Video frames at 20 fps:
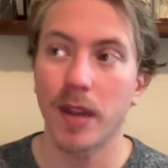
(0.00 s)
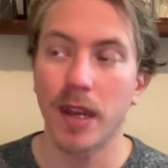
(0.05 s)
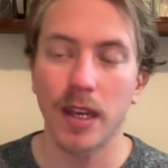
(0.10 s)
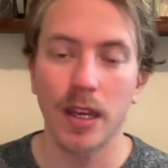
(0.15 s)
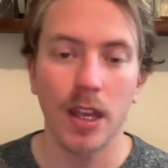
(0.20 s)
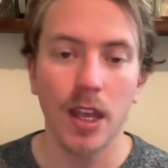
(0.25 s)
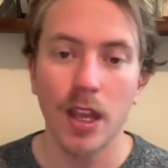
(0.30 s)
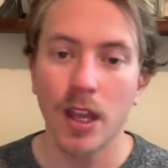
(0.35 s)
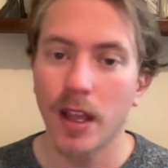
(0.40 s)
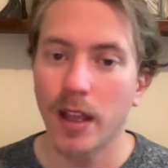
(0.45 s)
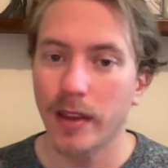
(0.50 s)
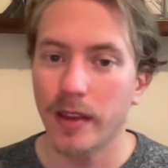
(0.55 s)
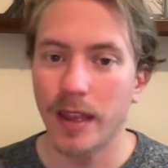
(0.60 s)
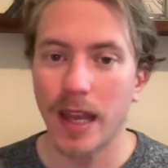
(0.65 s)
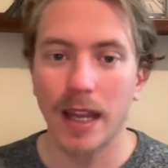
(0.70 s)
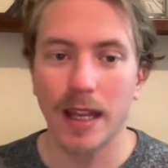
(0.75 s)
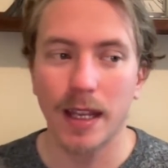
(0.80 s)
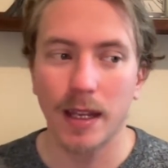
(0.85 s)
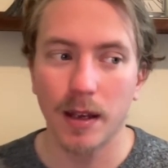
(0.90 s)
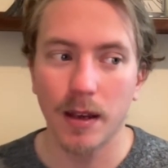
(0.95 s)
And
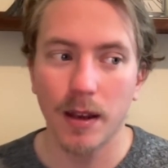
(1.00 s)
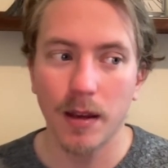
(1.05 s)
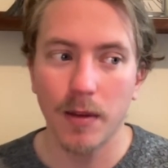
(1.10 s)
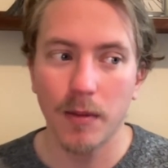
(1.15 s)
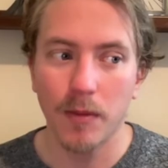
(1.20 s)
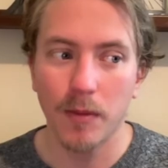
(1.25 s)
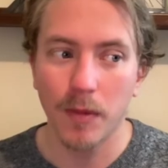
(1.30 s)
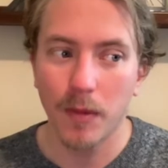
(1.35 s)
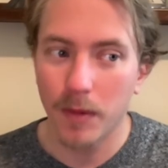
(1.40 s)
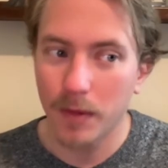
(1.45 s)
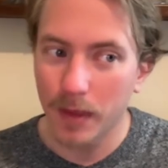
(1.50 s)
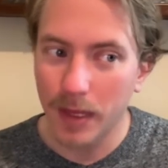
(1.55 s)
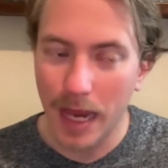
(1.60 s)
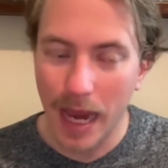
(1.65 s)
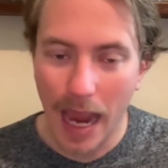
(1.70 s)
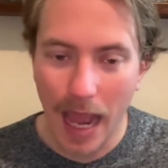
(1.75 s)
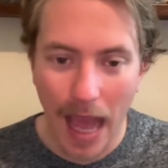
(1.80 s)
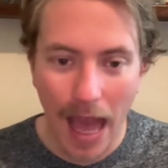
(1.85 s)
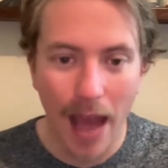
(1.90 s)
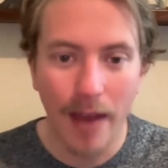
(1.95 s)
that can
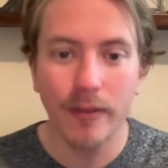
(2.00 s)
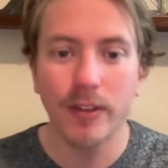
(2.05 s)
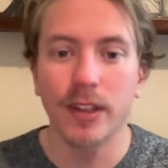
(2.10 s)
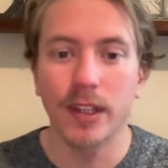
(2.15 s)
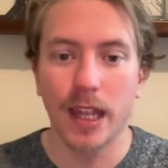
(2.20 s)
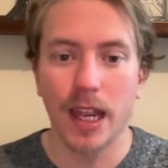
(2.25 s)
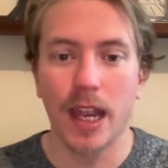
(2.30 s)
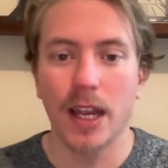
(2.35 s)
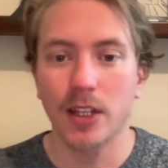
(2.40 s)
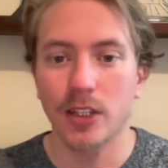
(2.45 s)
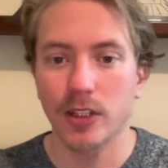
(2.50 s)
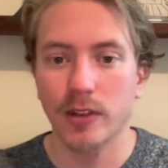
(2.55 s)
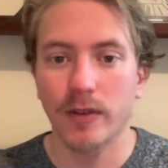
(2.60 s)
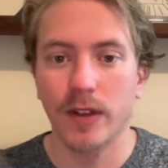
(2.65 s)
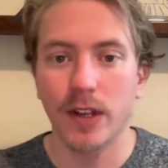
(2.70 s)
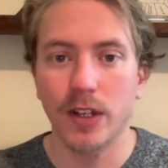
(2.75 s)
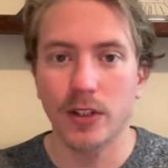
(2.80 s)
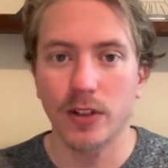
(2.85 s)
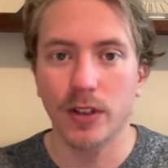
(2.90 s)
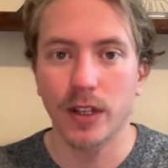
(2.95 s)
avalanche
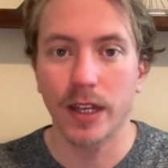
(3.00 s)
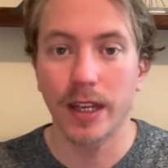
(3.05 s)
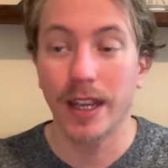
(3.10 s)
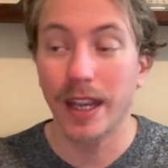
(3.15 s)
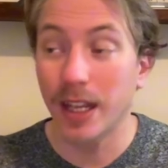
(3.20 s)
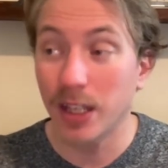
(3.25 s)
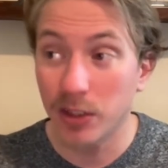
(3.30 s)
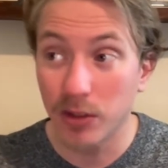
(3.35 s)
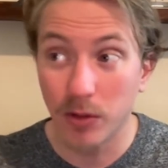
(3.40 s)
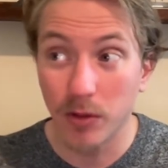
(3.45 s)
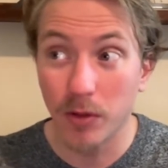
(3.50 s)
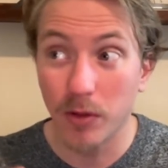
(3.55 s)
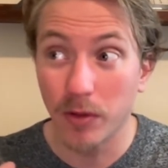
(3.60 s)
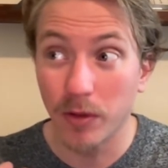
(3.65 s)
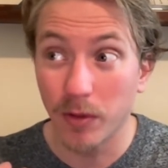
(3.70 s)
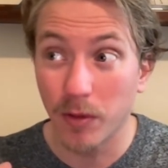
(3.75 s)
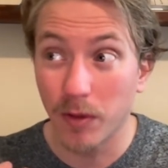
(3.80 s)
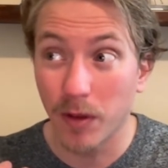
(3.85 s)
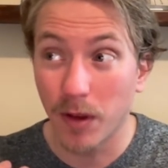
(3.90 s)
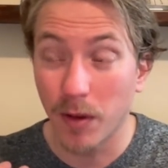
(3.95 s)
eventually into
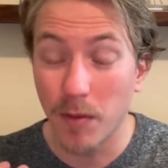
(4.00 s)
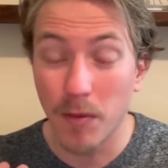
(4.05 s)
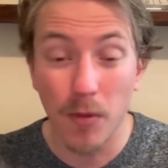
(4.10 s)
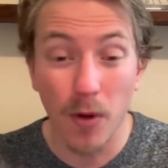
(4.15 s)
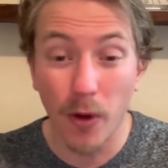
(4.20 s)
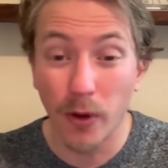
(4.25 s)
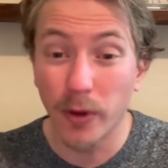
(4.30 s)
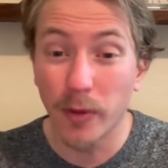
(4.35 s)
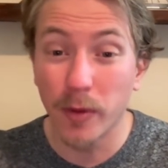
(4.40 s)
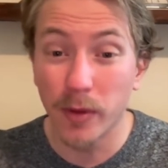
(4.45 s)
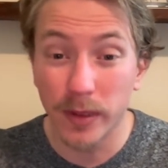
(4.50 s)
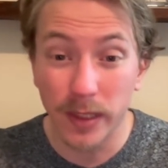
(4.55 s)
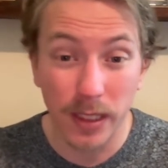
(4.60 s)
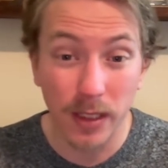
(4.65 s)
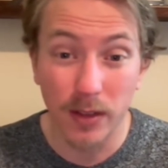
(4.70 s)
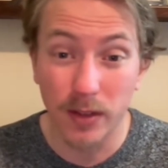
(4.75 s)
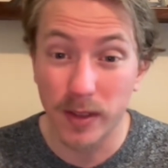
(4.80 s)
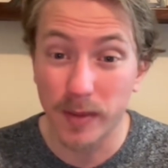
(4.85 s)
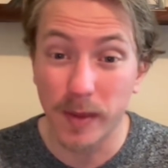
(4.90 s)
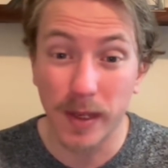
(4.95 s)
multiple
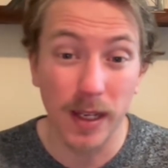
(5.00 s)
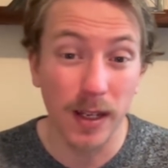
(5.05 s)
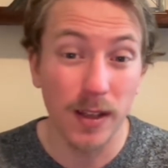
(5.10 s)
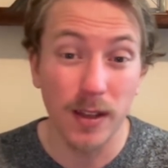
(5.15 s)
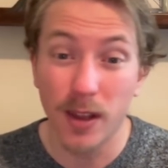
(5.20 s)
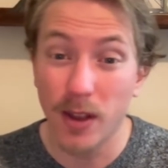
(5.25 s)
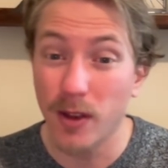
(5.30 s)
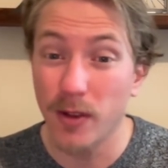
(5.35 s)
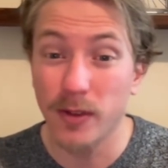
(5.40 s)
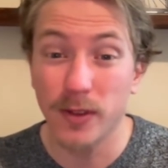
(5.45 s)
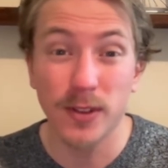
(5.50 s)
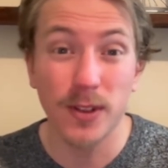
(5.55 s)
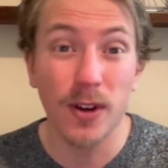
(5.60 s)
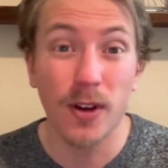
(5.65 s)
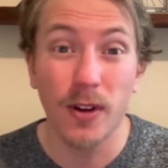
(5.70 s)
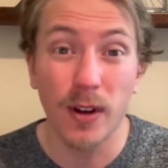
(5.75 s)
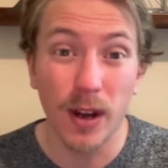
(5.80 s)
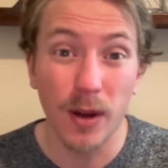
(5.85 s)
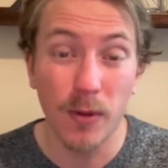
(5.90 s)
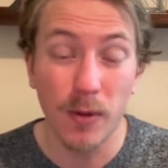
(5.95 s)
deals being closed
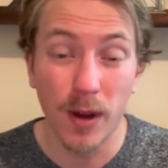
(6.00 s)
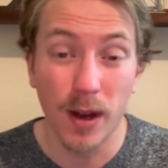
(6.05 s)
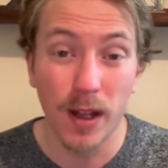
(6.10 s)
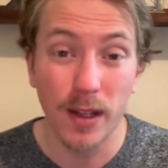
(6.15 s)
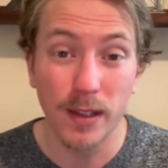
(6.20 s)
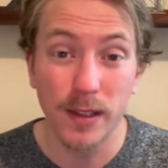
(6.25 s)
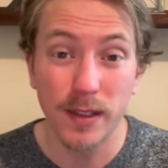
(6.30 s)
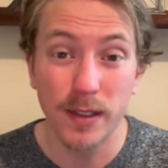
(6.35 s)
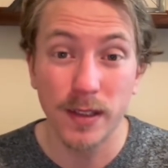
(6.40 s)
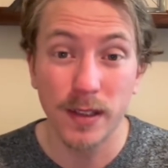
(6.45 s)
all at once.